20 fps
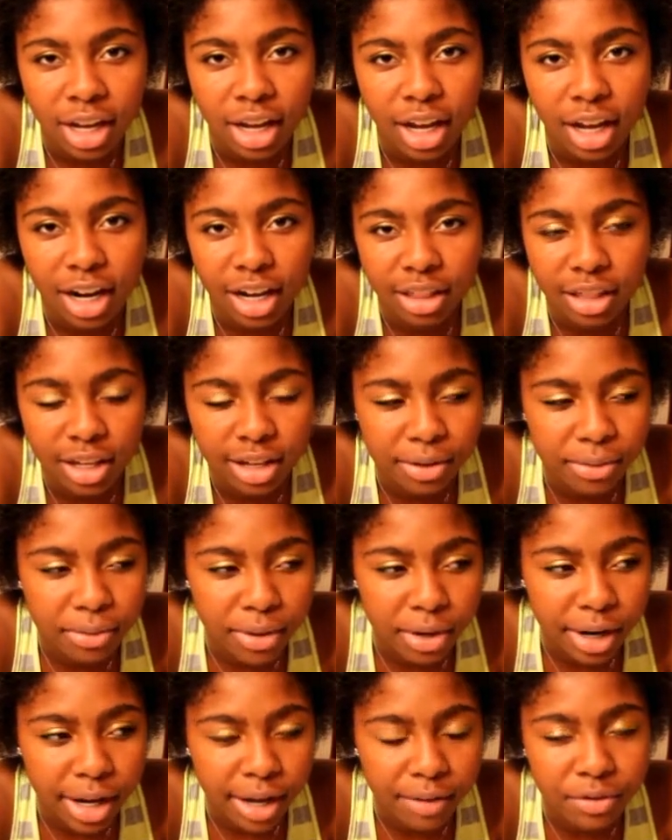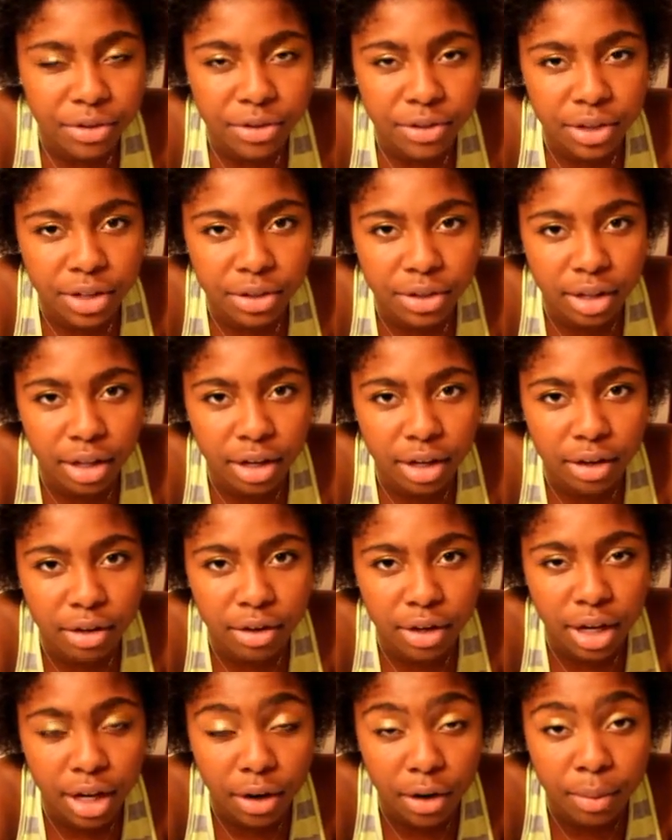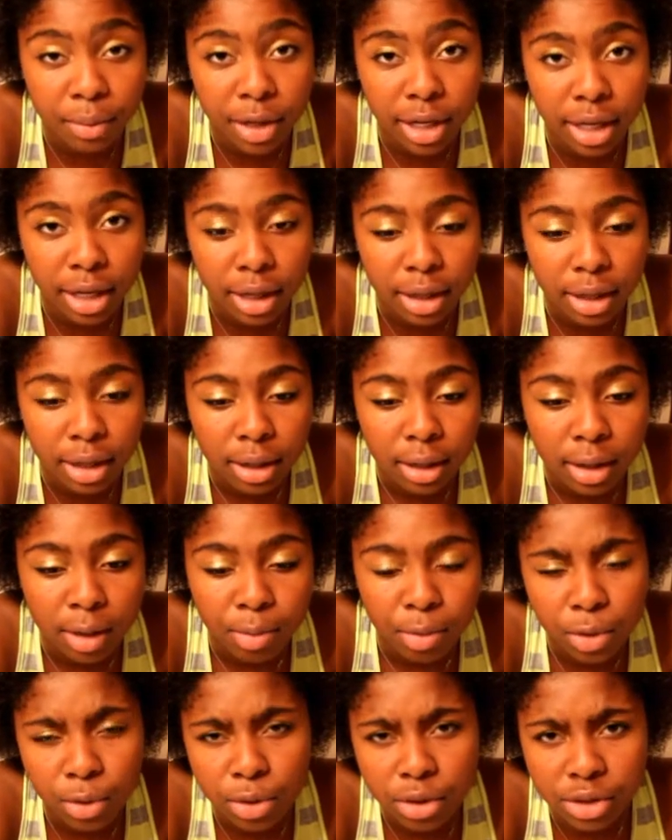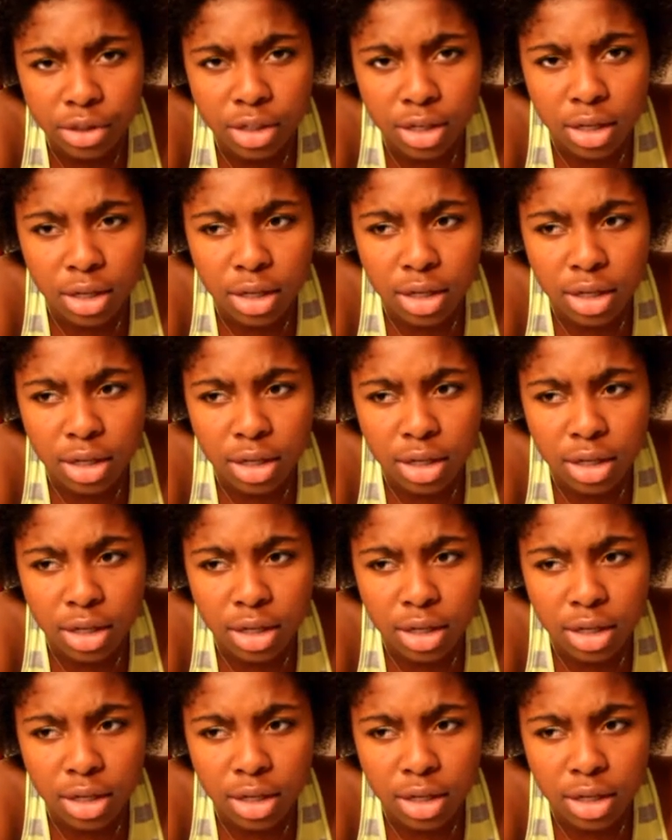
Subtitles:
and I think I want to have this length of hair on my head, but we'll see.